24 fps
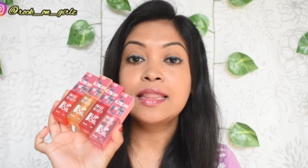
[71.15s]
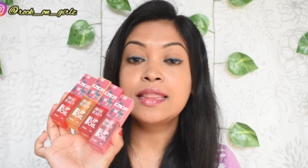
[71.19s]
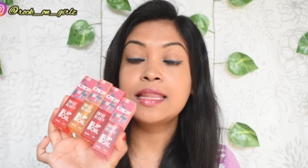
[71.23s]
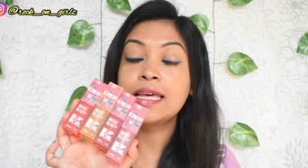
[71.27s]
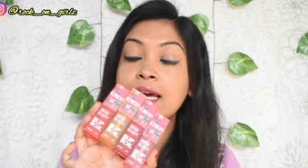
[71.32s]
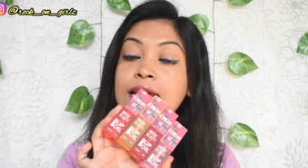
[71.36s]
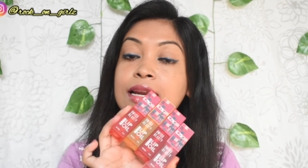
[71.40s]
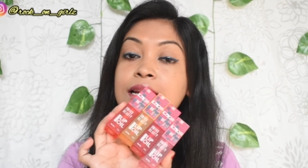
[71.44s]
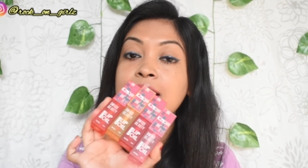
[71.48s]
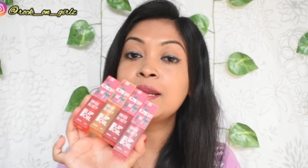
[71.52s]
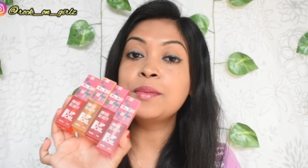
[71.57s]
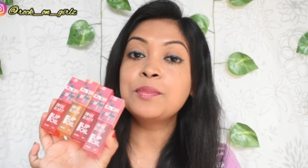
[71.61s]

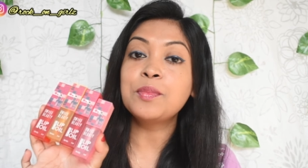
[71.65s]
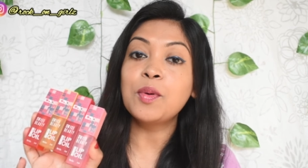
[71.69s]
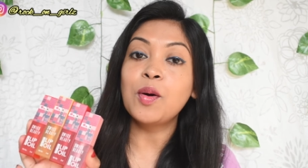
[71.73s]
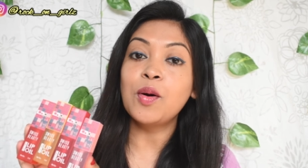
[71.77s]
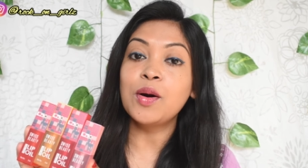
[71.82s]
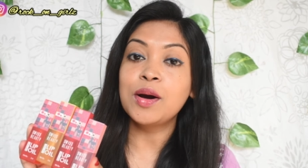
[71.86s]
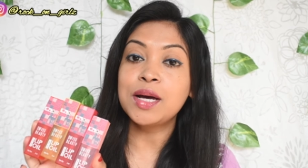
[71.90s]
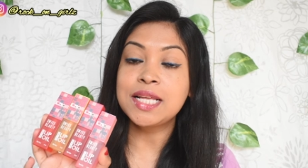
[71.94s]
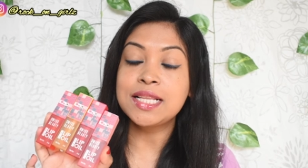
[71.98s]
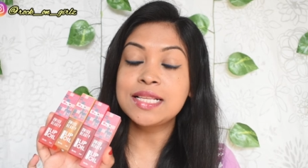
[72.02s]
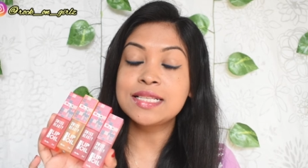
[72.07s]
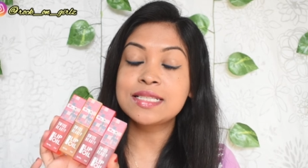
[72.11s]
their lip
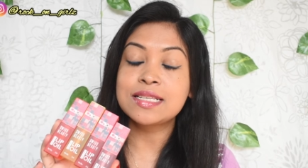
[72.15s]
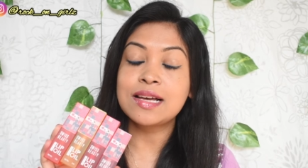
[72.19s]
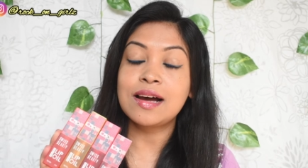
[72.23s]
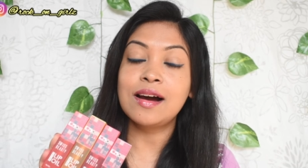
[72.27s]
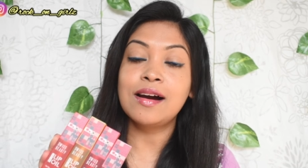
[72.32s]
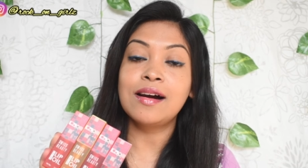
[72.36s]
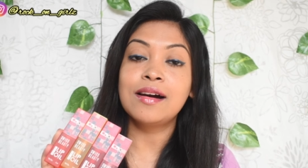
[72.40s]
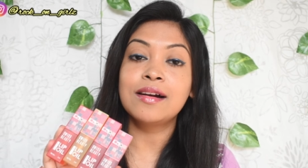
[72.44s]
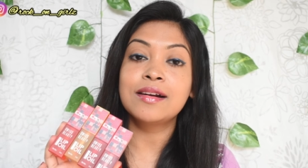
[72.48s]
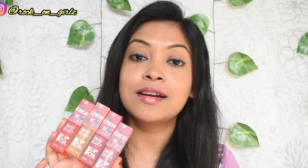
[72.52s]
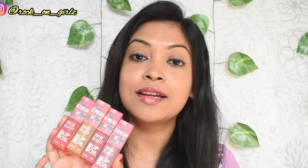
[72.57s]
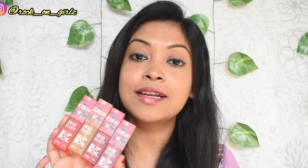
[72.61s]
oils
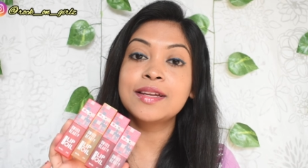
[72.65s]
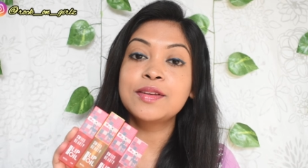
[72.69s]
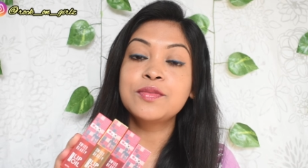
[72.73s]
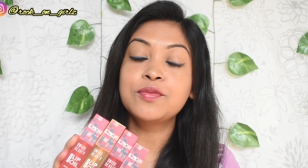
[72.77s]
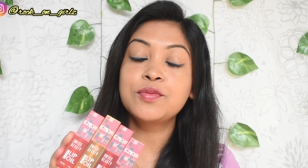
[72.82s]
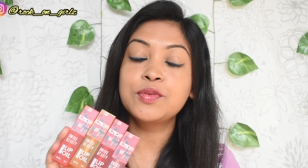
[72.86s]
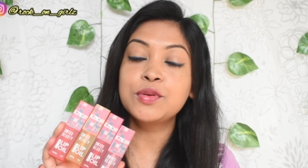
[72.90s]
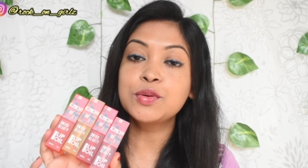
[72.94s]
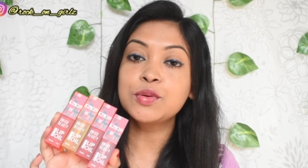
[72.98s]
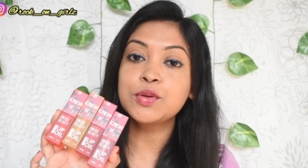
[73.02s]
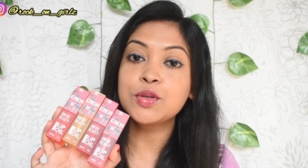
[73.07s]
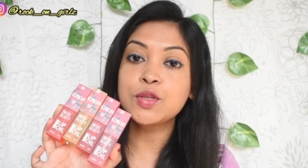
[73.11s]
are
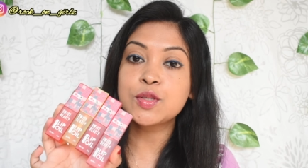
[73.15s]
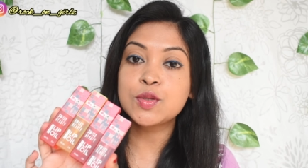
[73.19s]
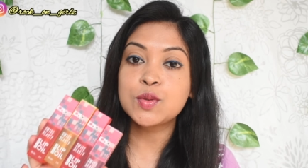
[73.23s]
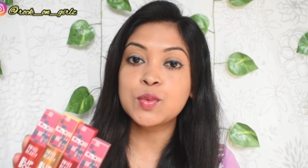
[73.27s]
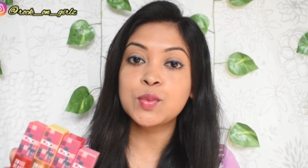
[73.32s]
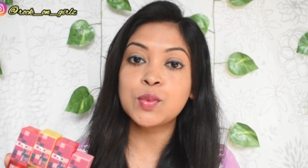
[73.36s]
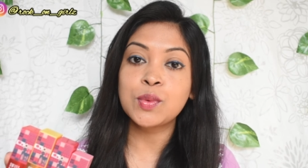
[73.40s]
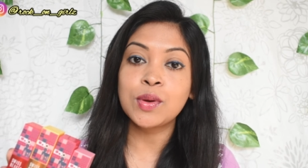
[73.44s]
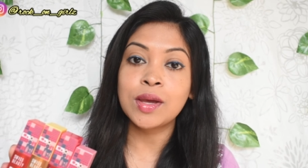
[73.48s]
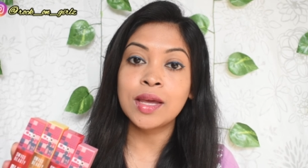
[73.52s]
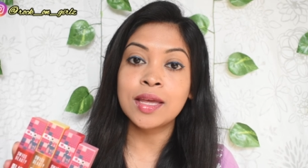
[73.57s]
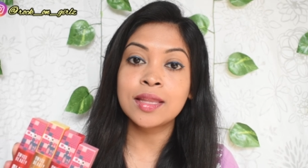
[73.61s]
infused
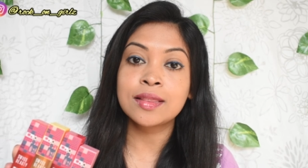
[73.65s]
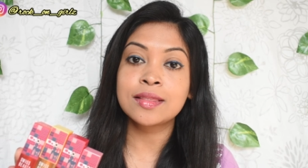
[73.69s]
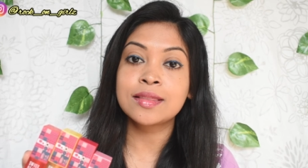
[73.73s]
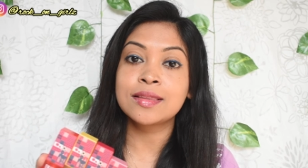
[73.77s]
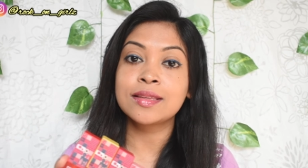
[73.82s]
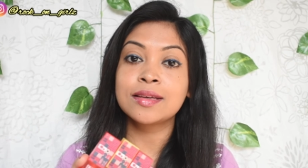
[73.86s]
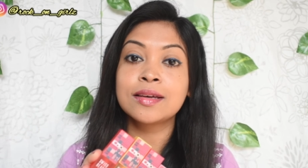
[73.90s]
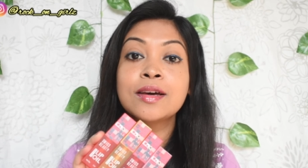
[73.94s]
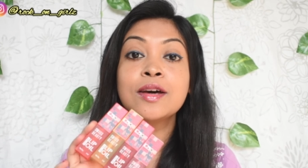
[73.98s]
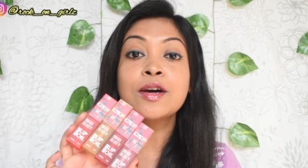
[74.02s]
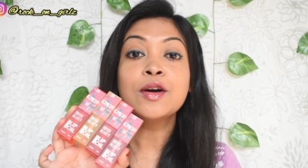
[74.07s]
with